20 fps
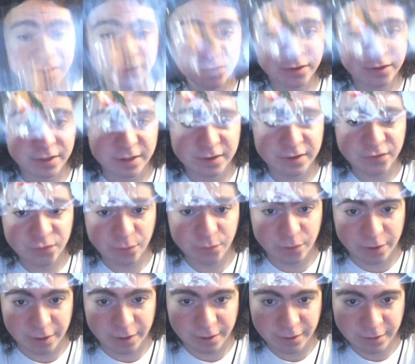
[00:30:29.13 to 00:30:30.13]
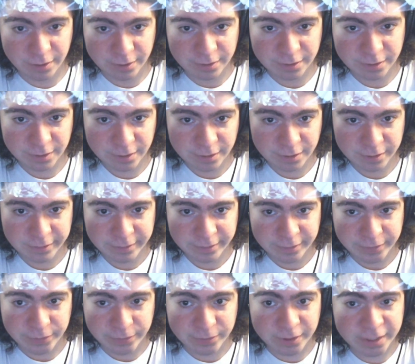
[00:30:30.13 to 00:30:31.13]
to this one.
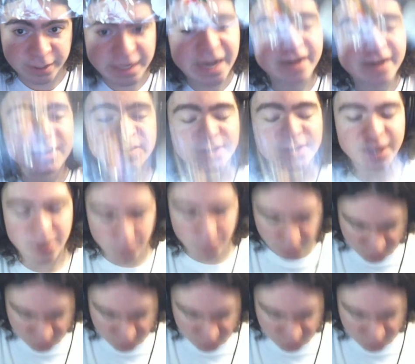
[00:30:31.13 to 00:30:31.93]
You can kind of tell what's